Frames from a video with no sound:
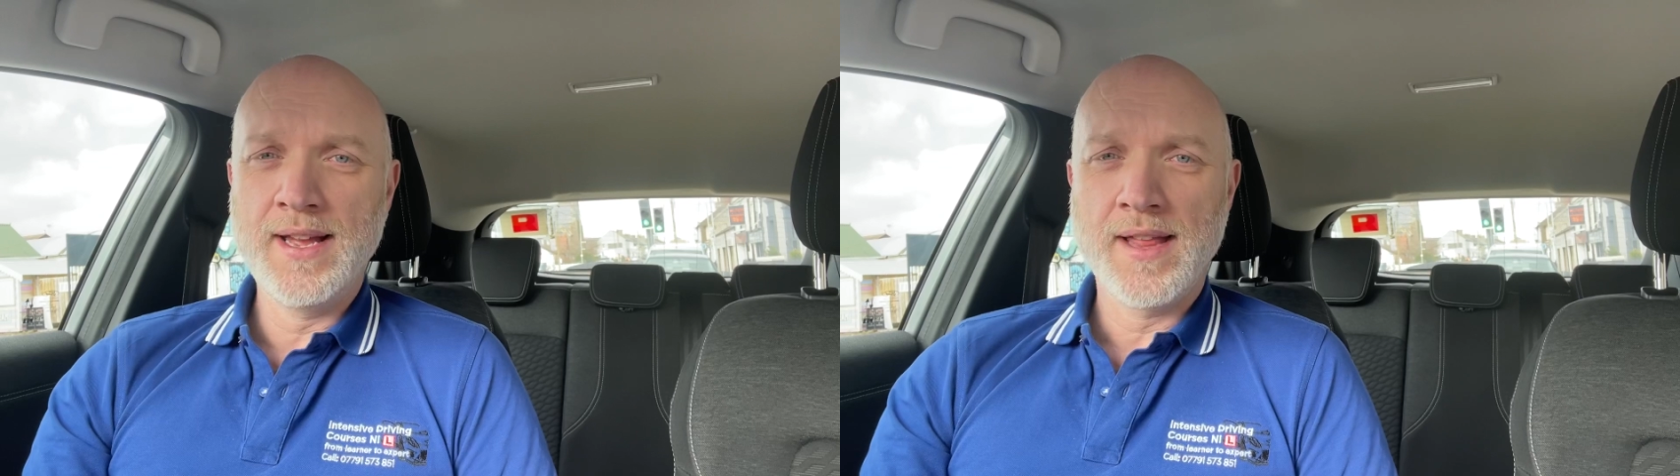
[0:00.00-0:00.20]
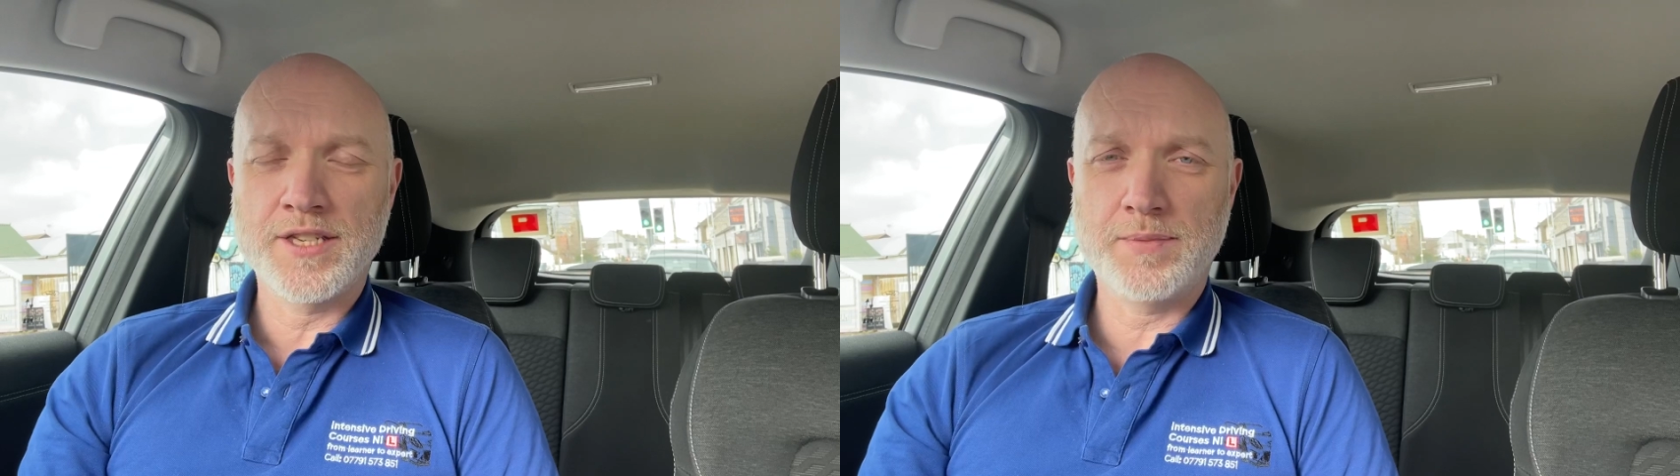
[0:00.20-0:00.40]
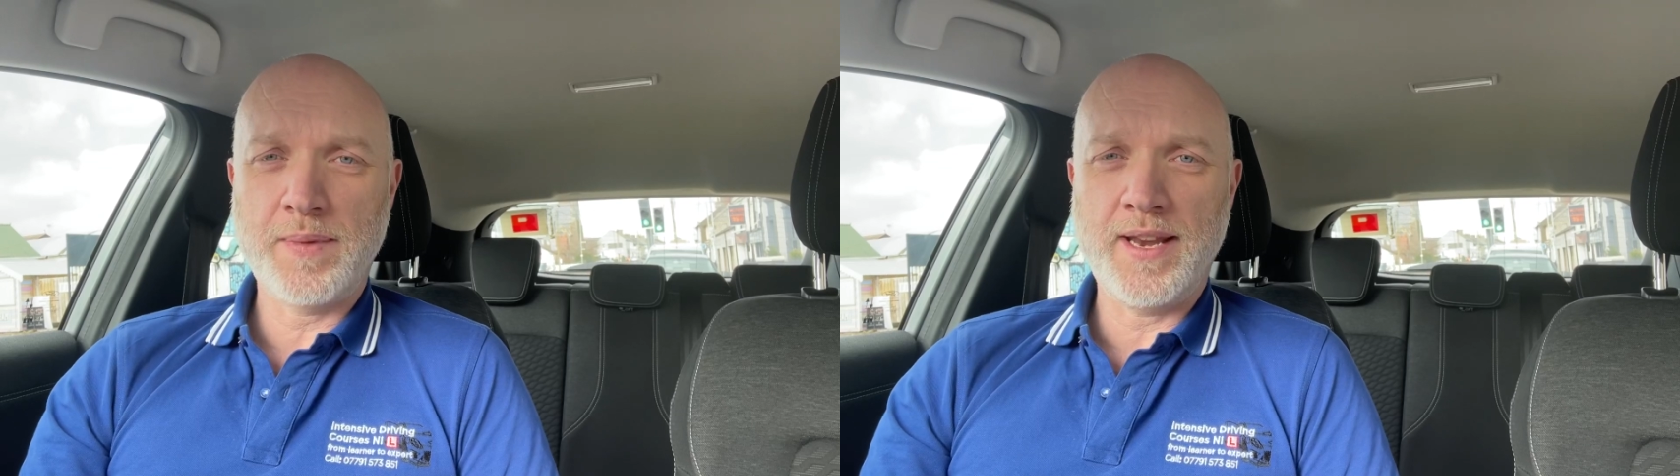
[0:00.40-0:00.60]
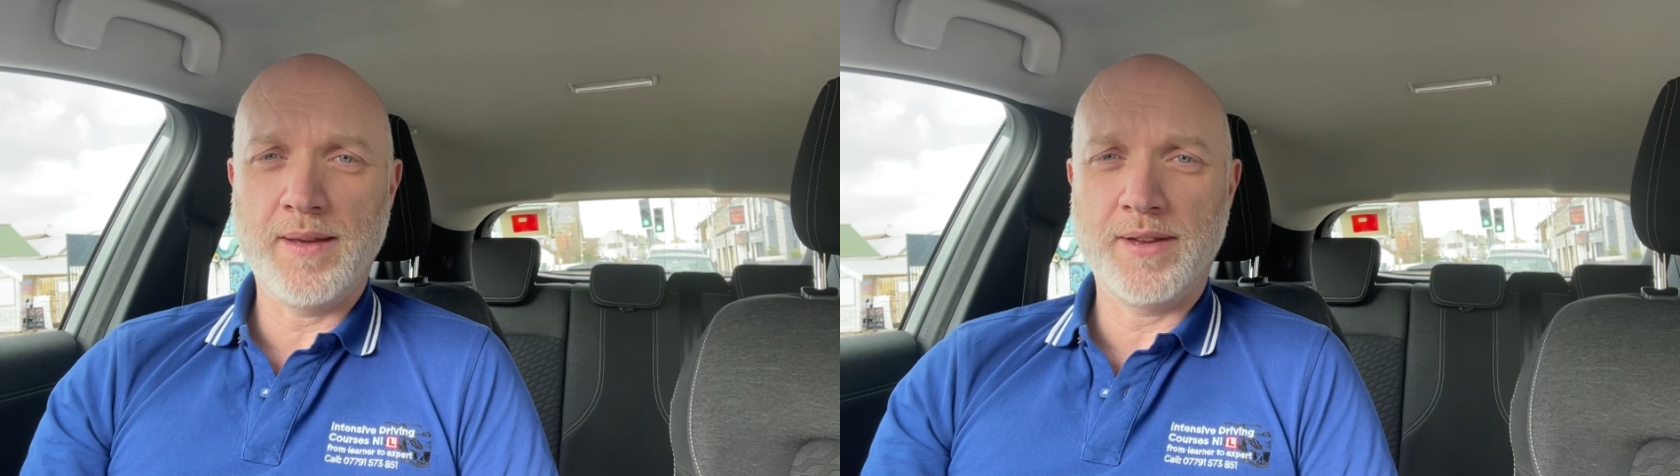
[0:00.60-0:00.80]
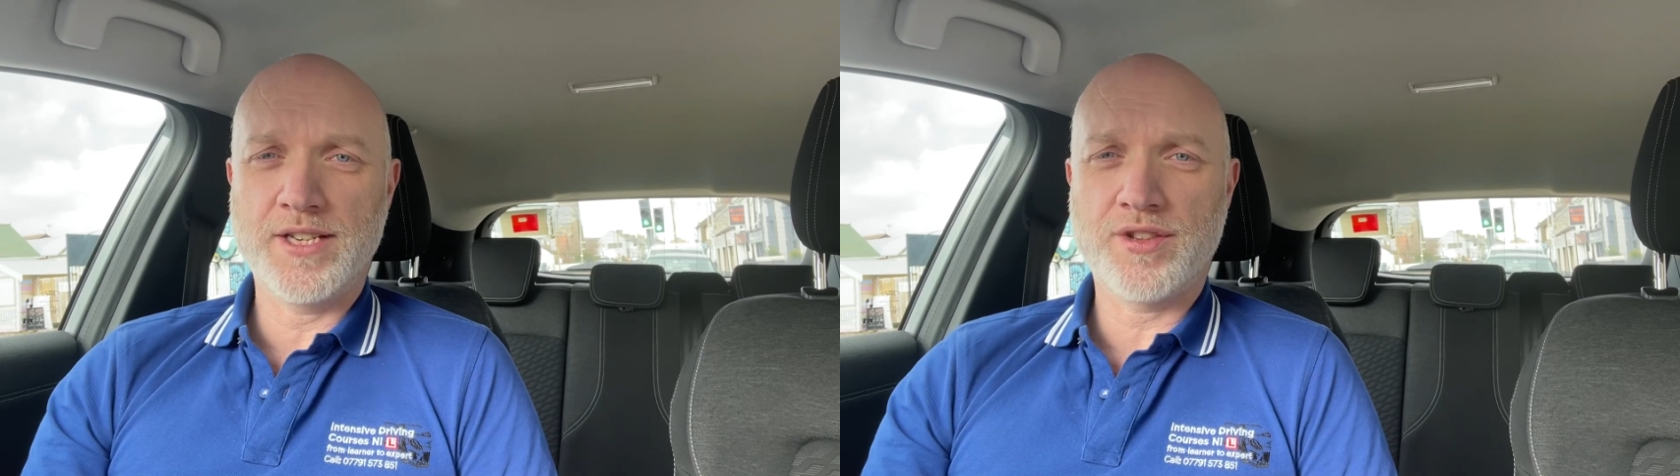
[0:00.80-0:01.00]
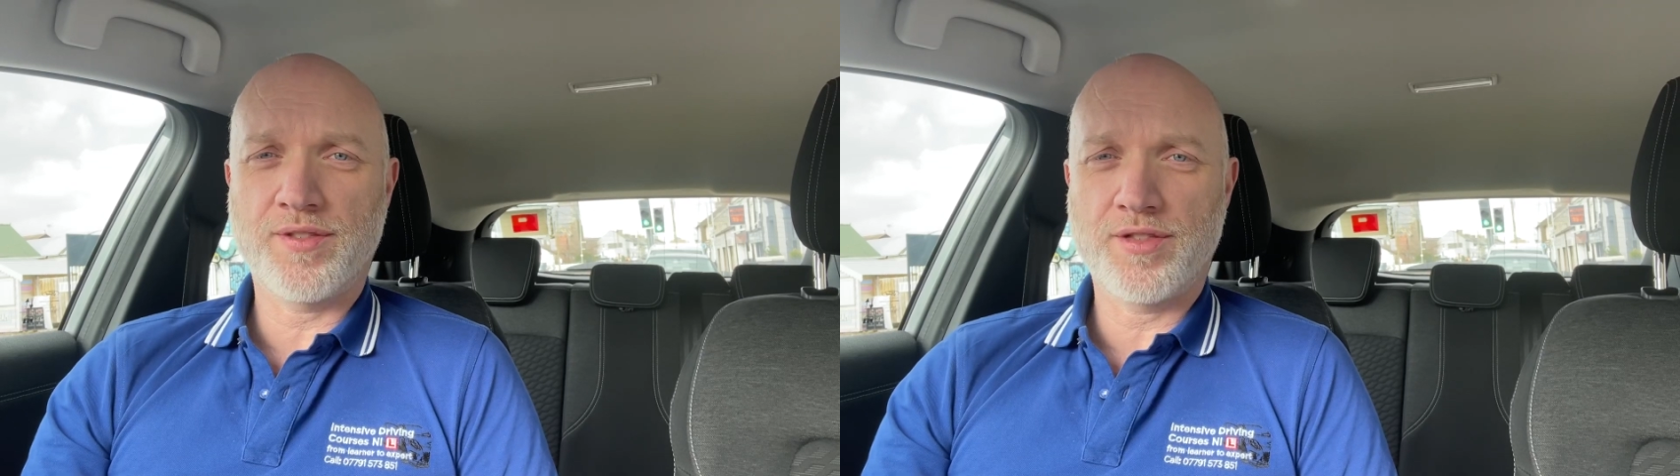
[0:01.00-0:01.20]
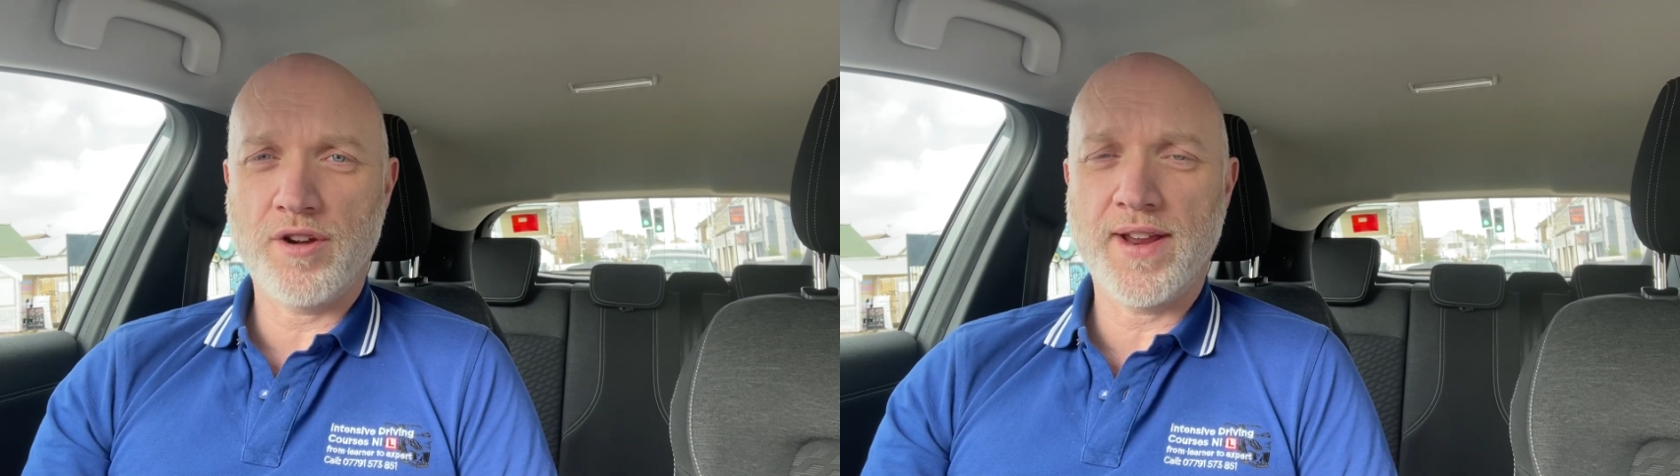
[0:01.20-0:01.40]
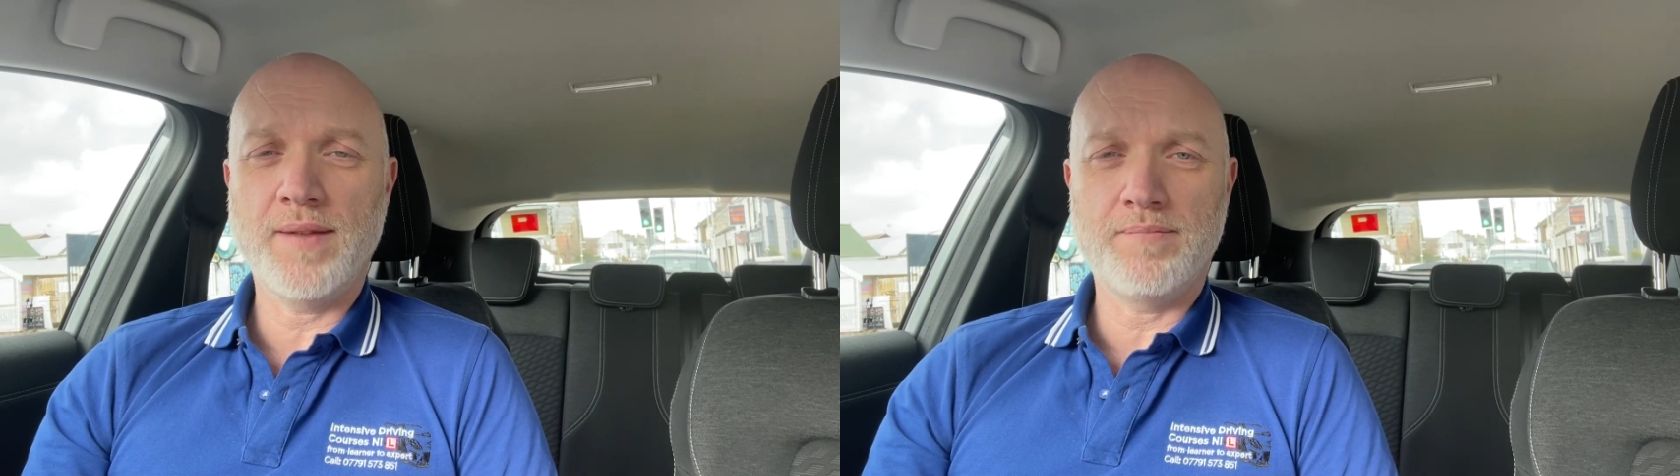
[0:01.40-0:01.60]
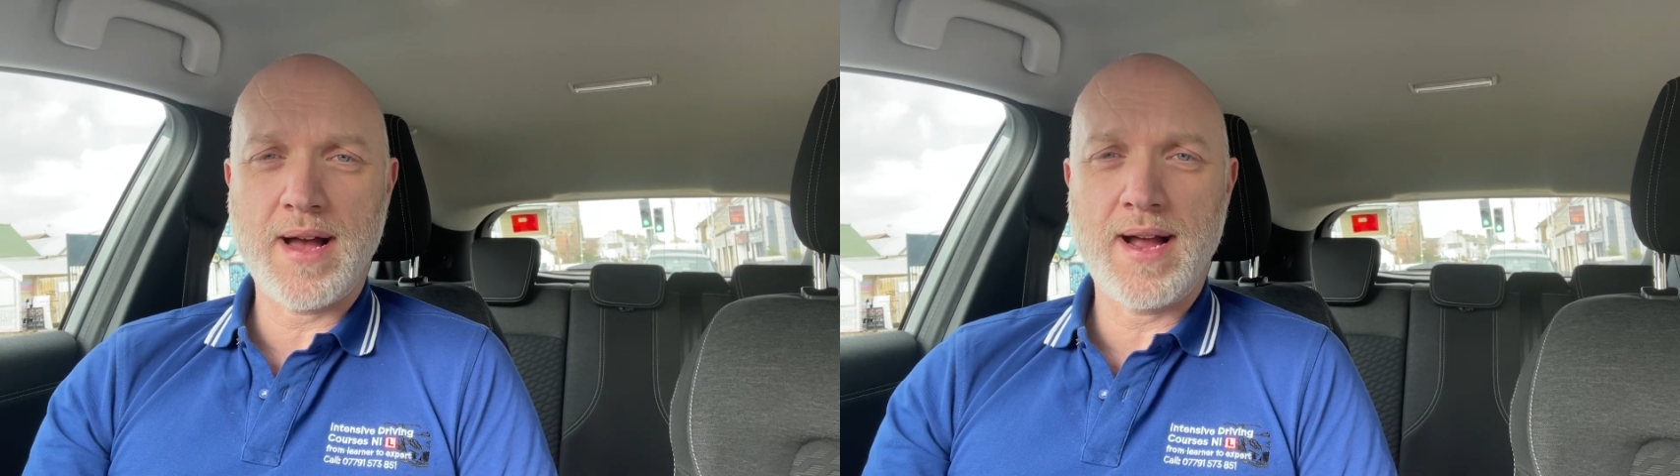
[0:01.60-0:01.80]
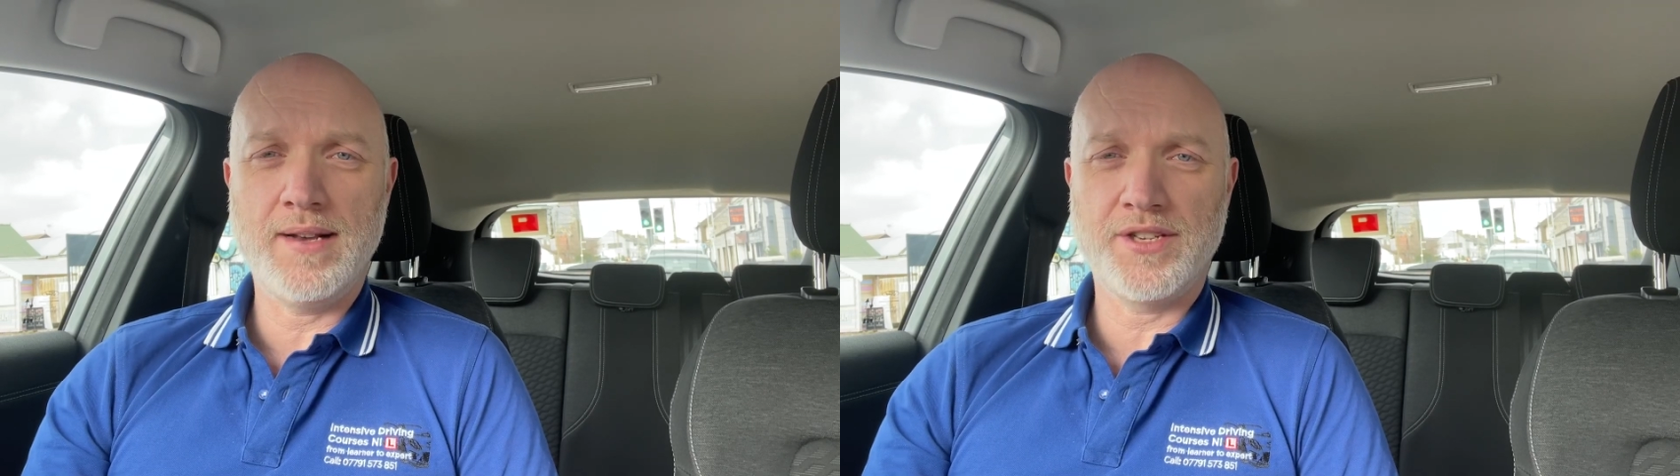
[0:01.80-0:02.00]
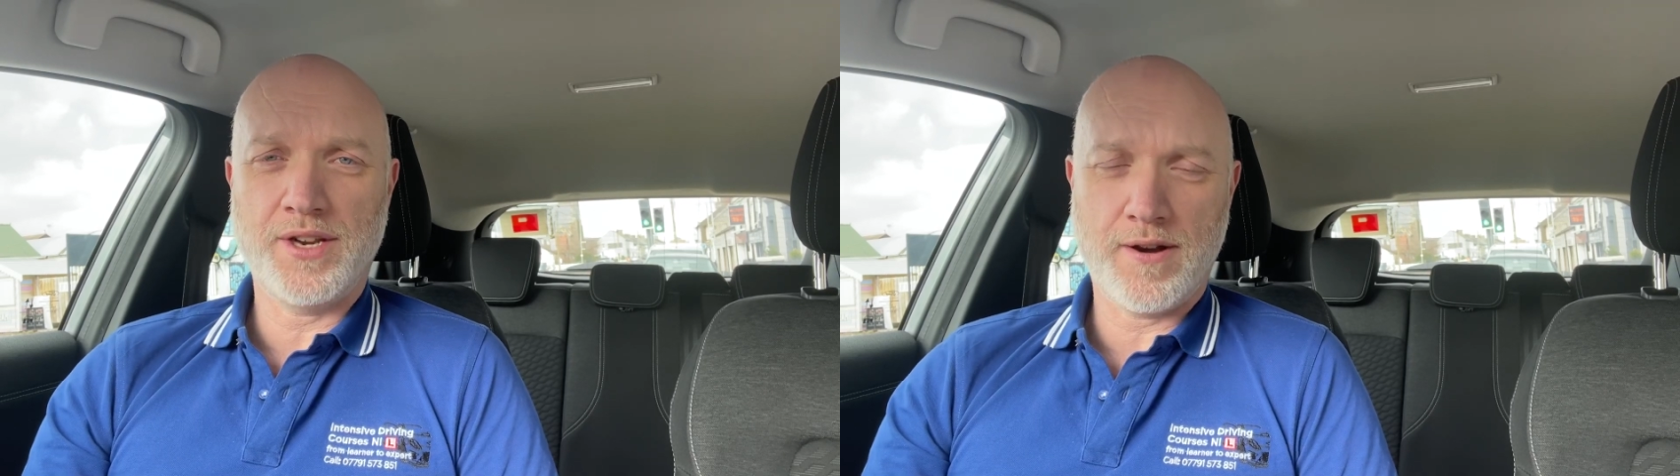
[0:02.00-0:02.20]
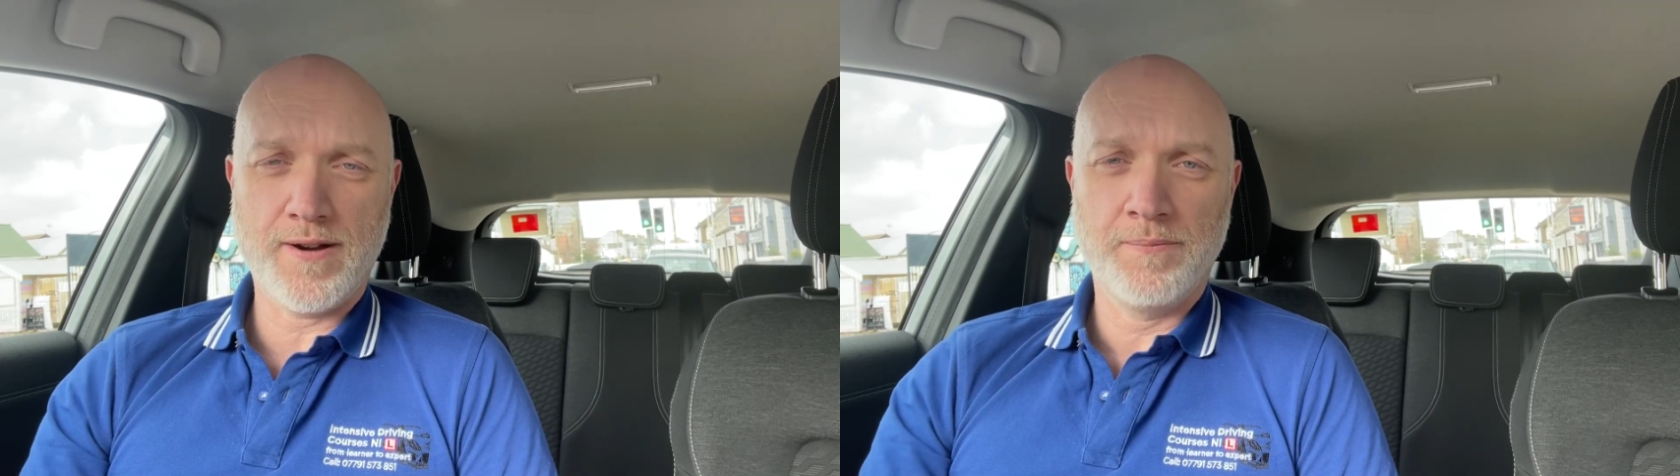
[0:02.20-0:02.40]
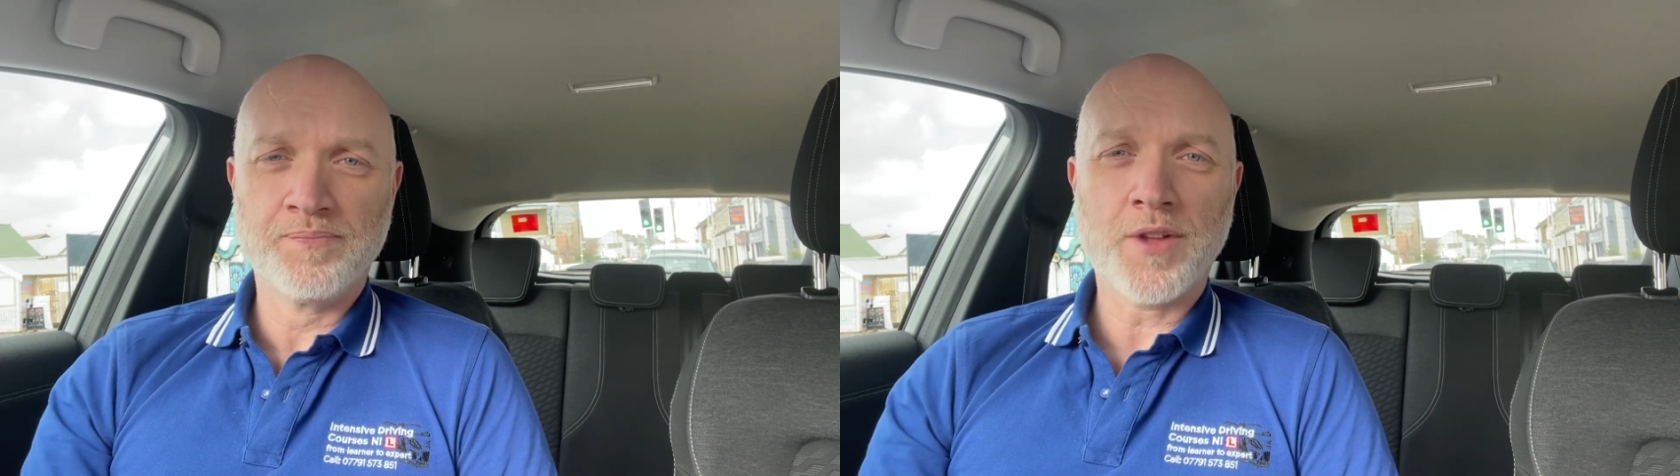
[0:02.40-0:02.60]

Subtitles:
the speed limit is 30 miles an hour,